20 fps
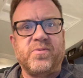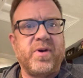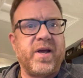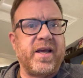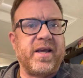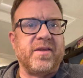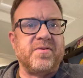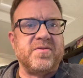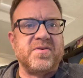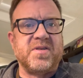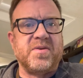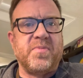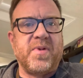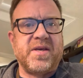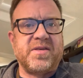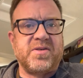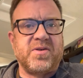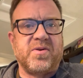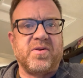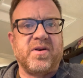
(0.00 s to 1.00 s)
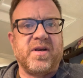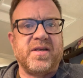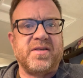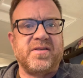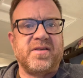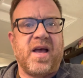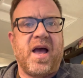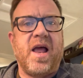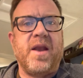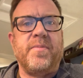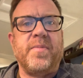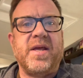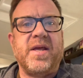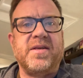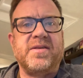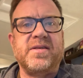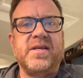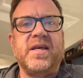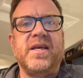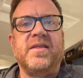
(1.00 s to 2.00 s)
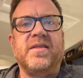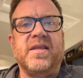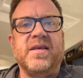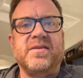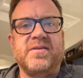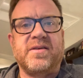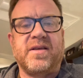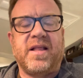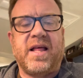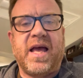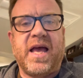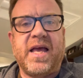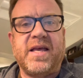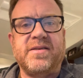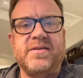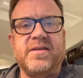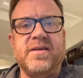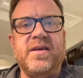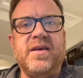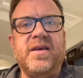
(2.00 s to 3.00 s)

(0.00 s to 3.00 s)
regular semester assignment in this class.